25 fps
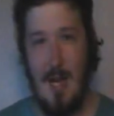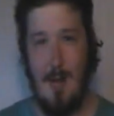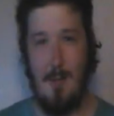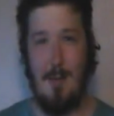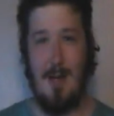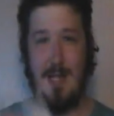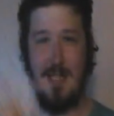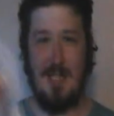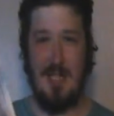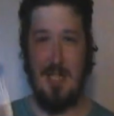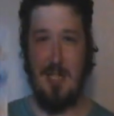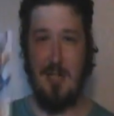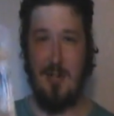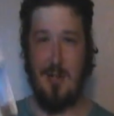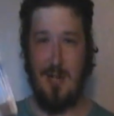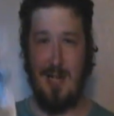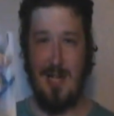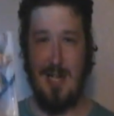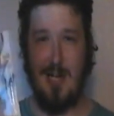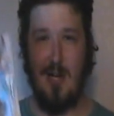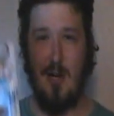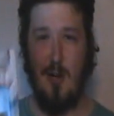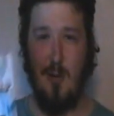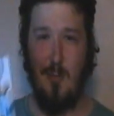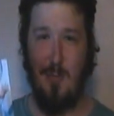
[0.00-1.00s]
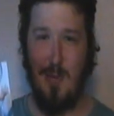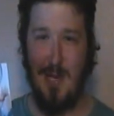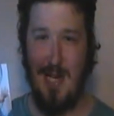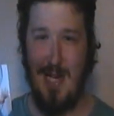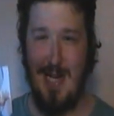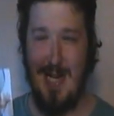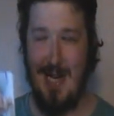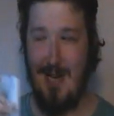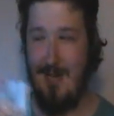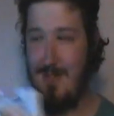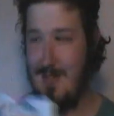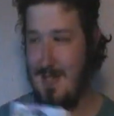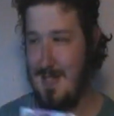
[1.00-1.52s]
I'm actually not going to open it
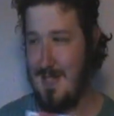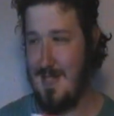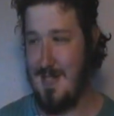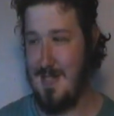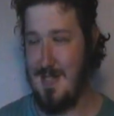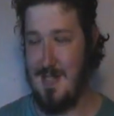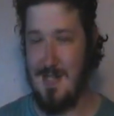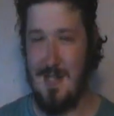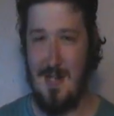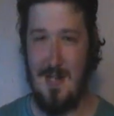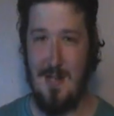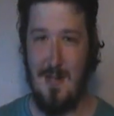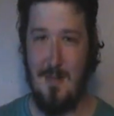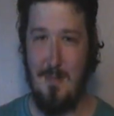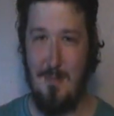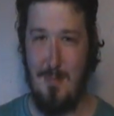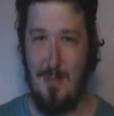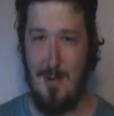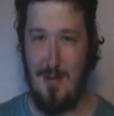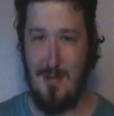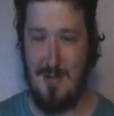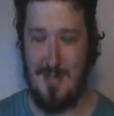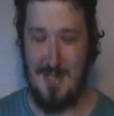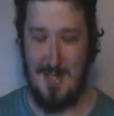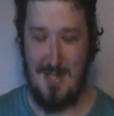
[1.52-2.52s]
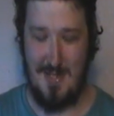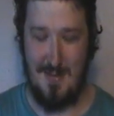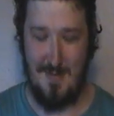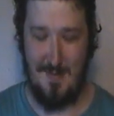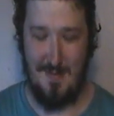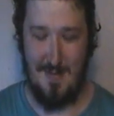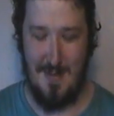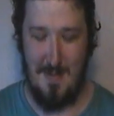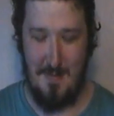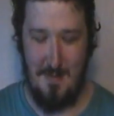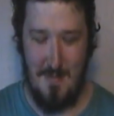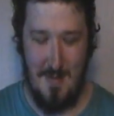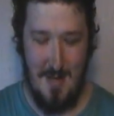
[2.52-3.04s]
here. This isn't an unboxing of
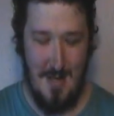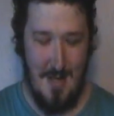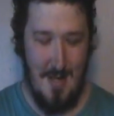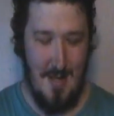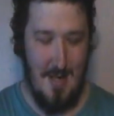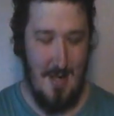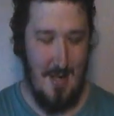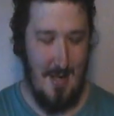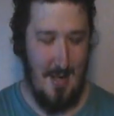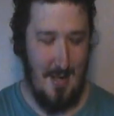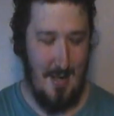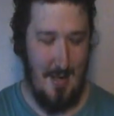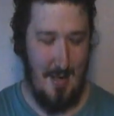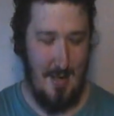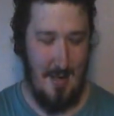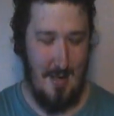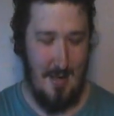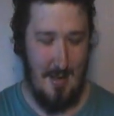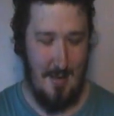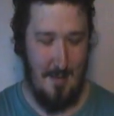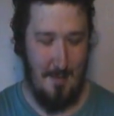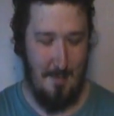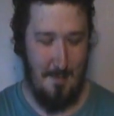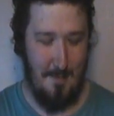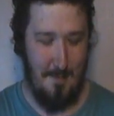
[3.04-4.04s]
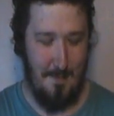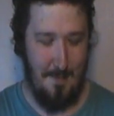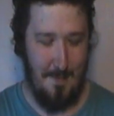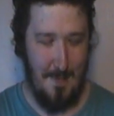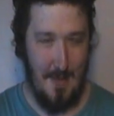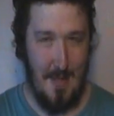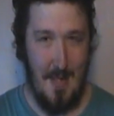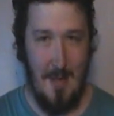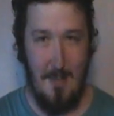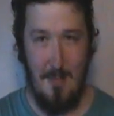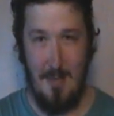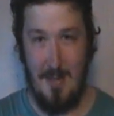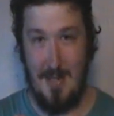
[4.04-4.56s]
him.
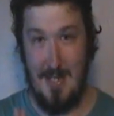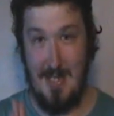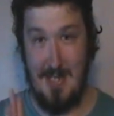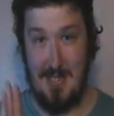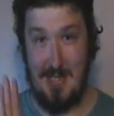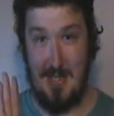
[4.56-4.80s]
But this